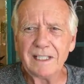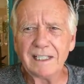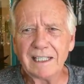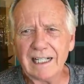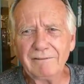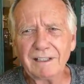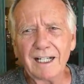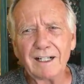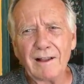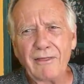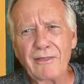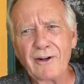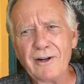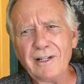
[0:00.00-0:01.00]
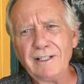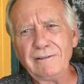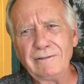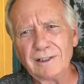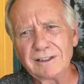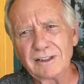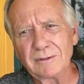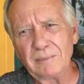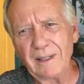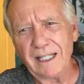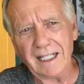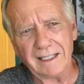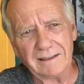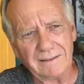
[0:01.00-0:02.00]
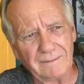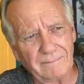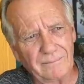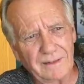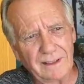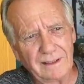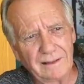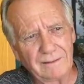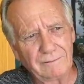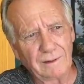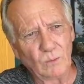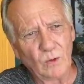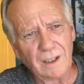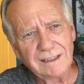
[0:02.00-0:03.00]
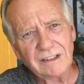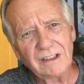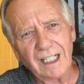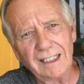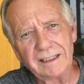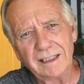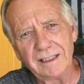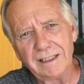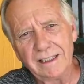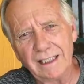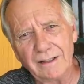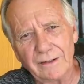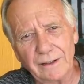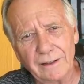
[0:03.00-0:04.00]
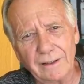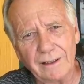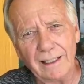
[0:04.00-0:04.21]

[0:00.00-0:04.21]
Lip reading: And I've got a 30-foot span from one side to the other.